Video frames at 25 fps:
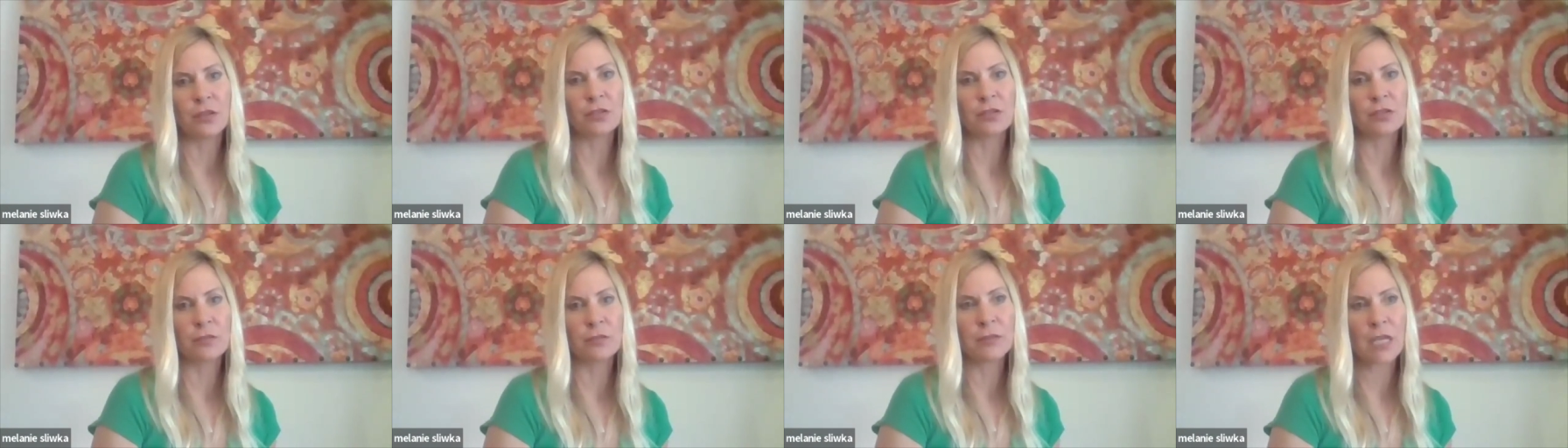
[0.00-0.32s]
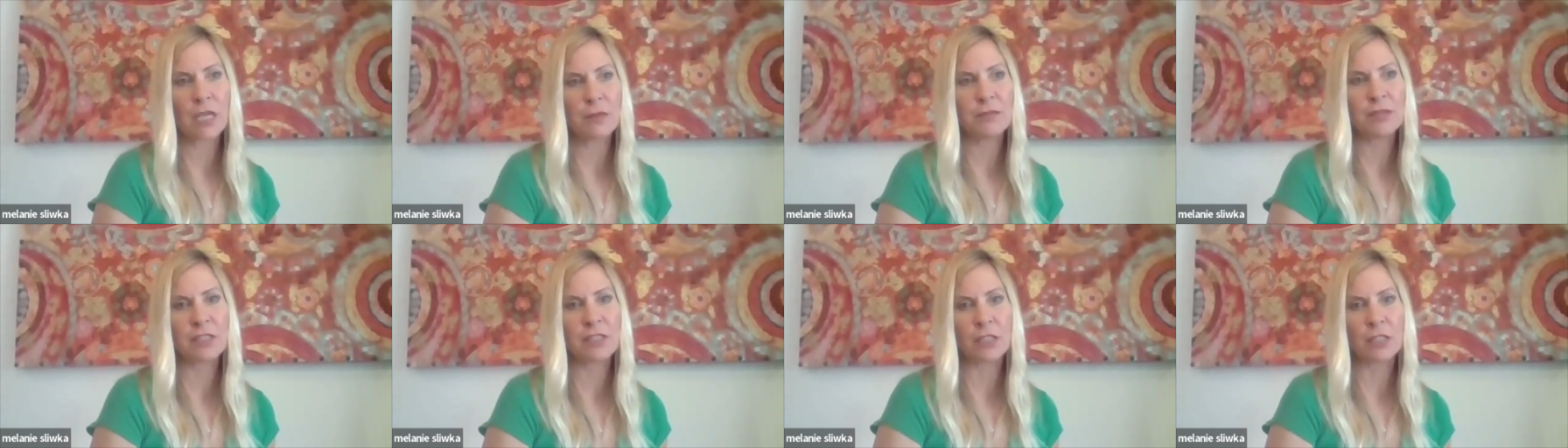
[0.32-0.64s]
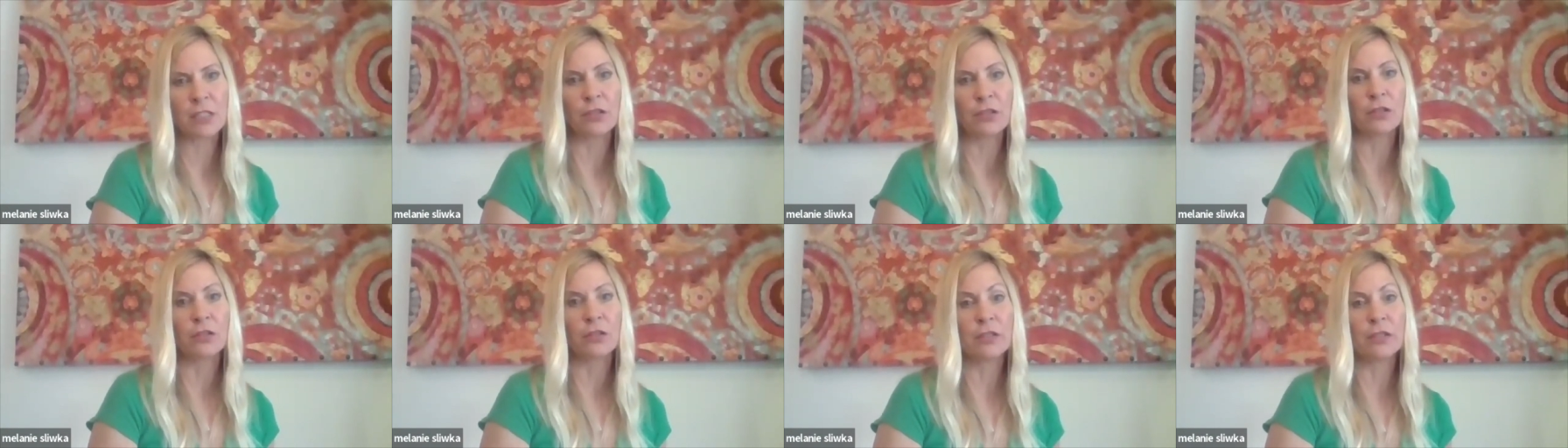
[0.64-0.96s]
sometimes
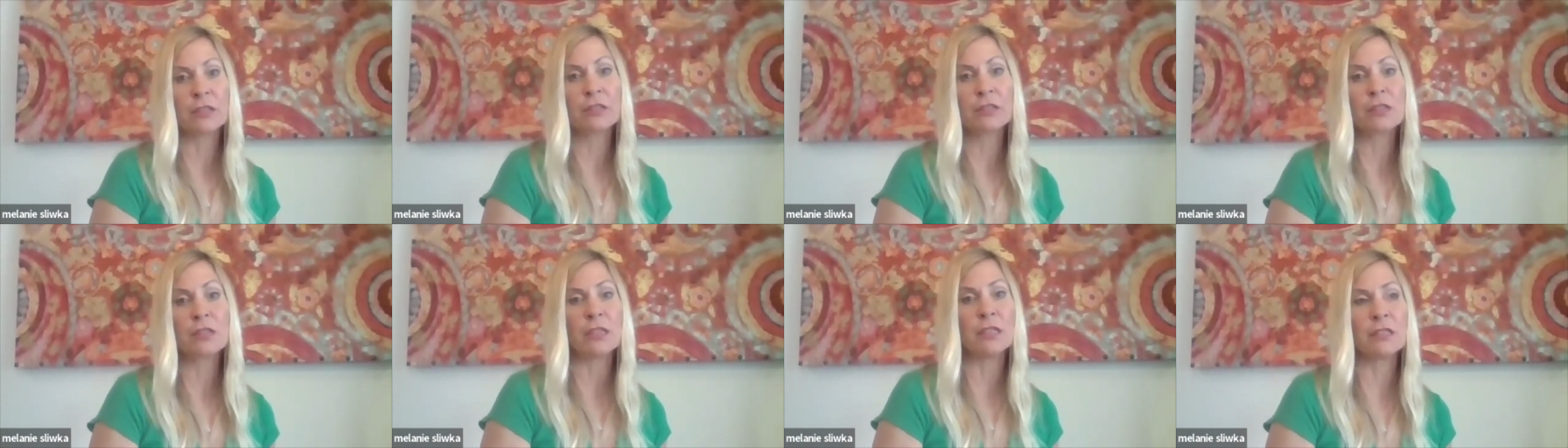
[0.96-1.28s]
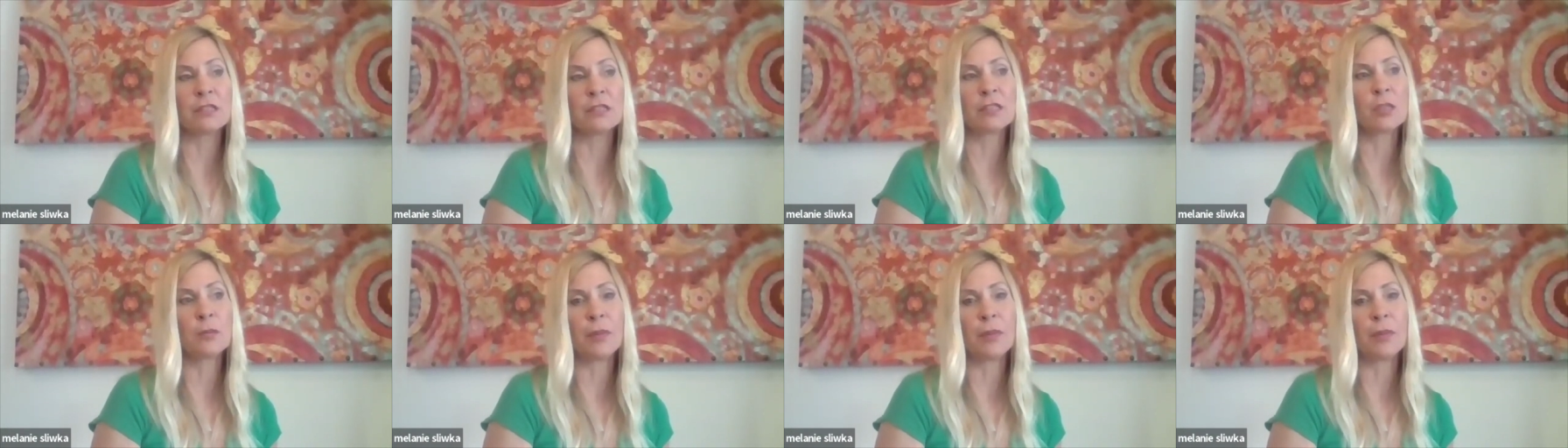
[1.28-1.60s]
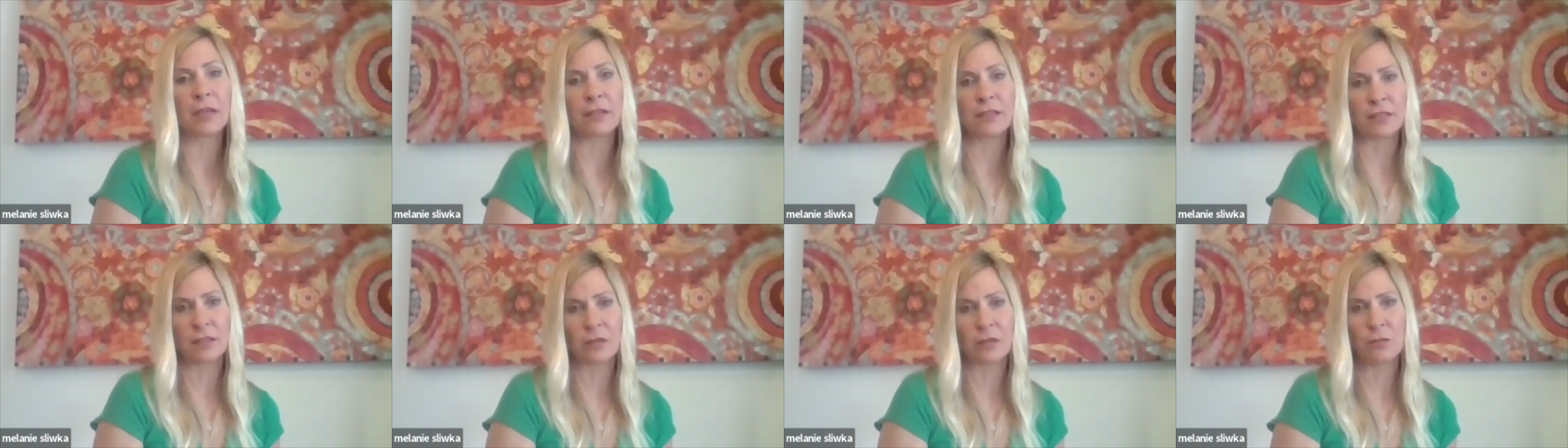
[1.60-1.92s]
cereal is the
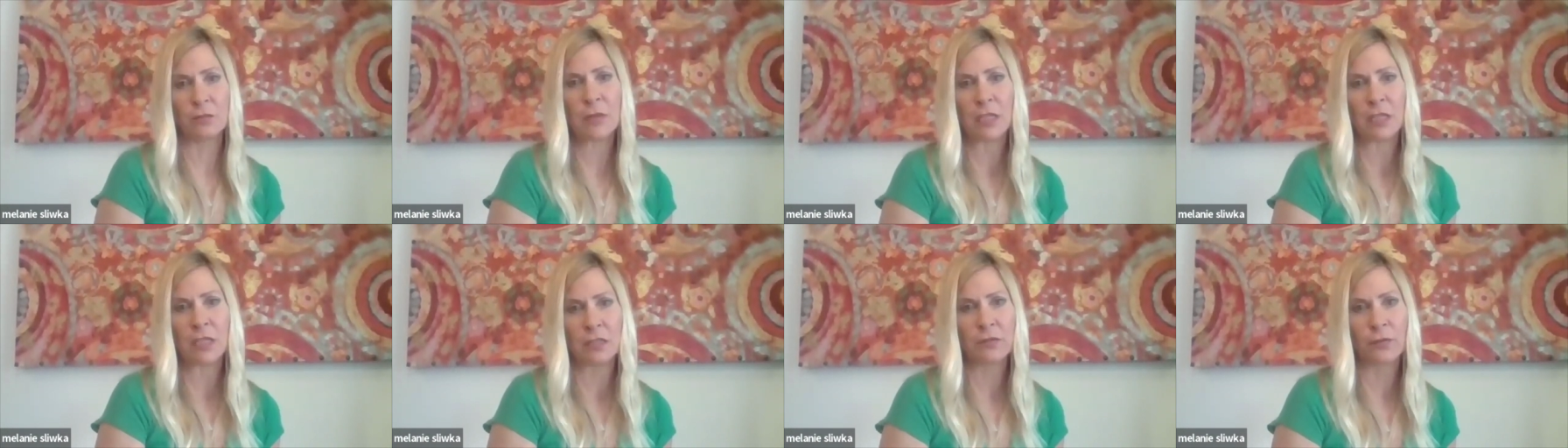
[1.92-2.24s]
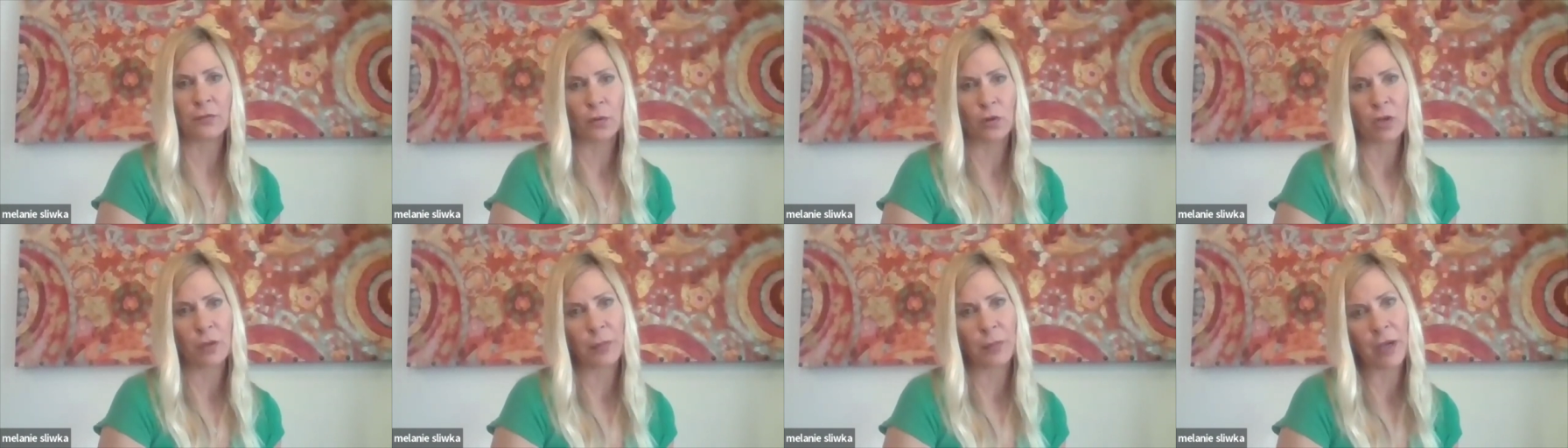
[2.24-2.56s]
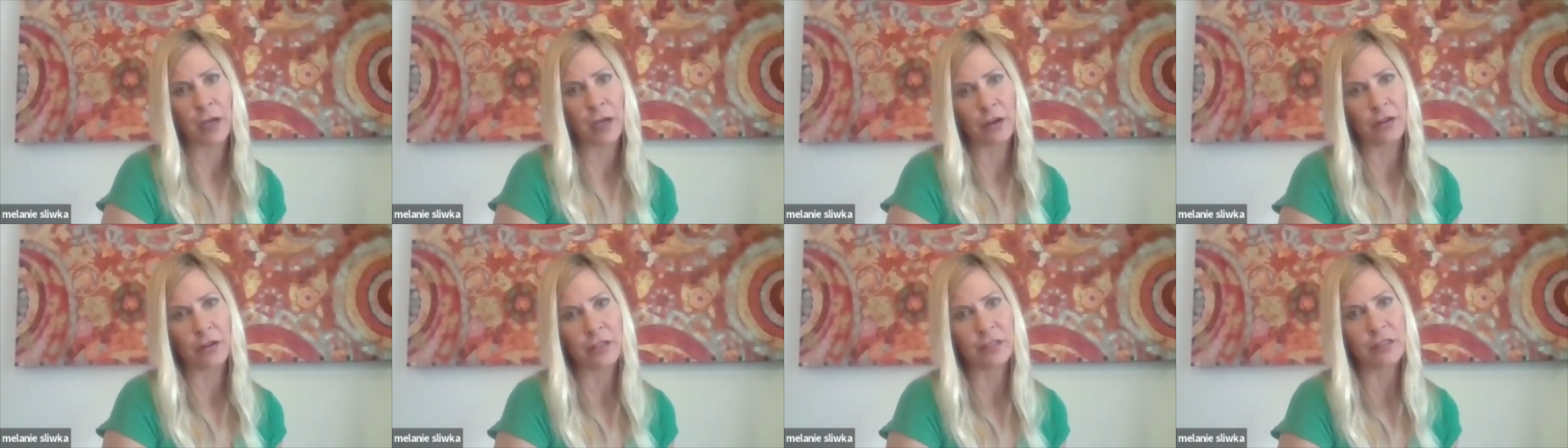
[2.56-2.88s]
best means for a
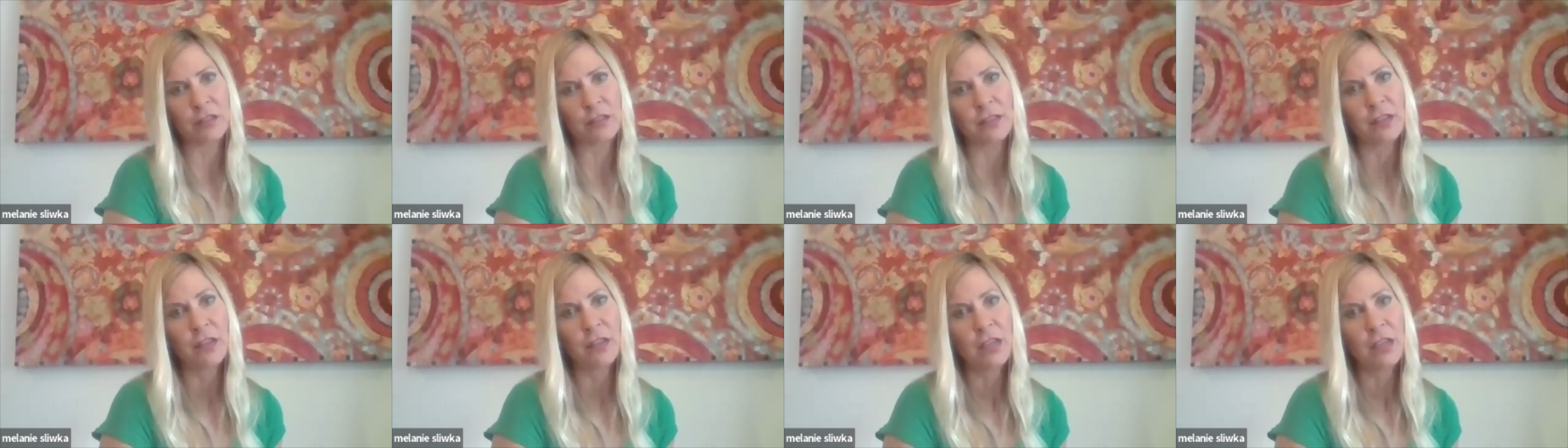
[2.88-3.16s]
parent.